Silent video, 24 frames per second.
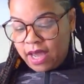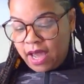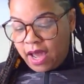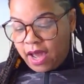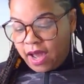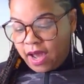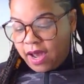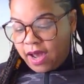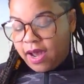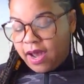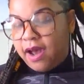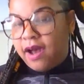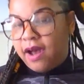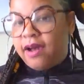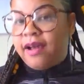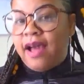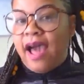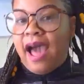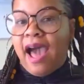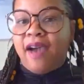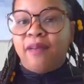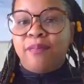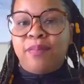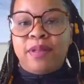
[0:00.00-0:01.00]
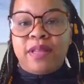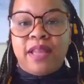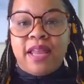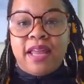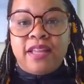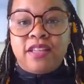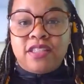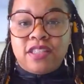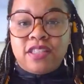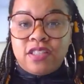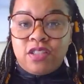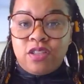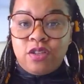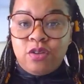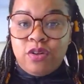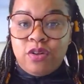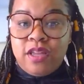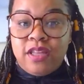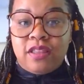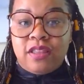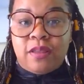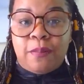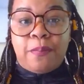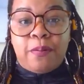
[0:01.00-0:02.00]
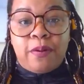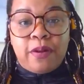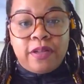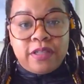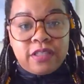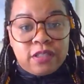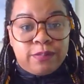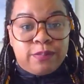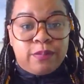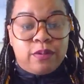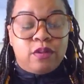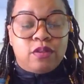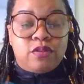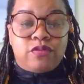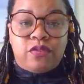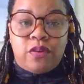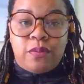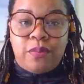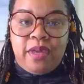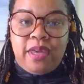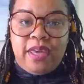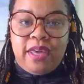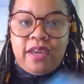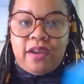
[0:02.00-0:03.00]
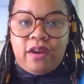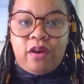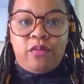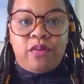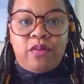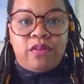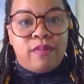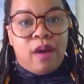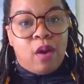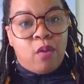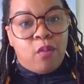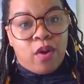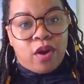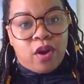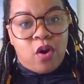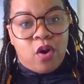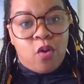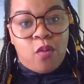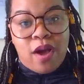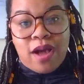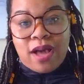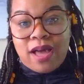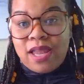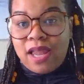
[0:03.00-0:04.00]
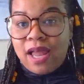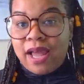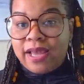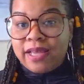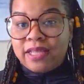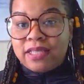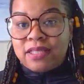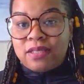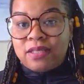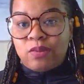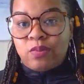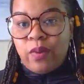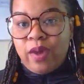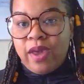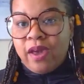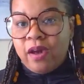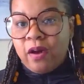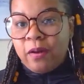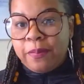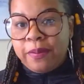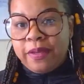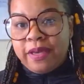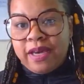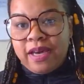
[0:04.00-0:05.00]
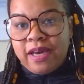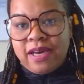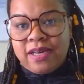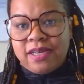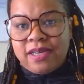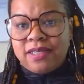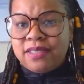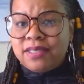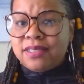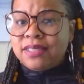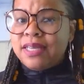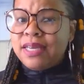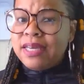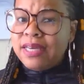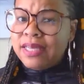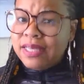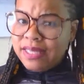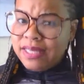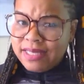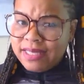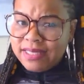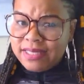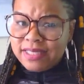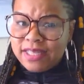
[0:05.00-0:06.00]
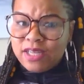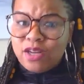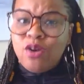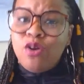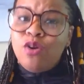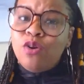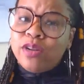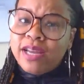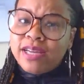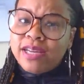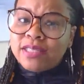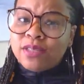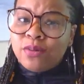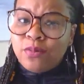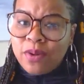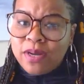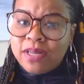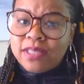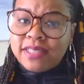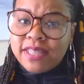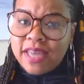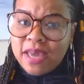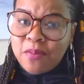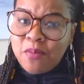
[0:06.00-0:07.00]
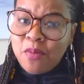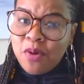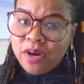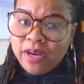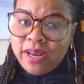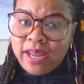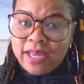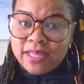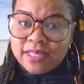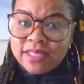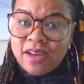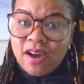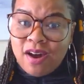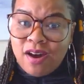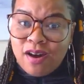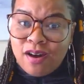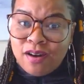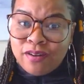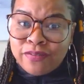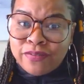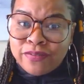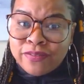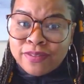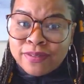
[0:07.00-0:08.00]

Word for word: uh, I've been instituting the principles from here with my one on one clients as well. Because listen, who doesn't want to take more days off?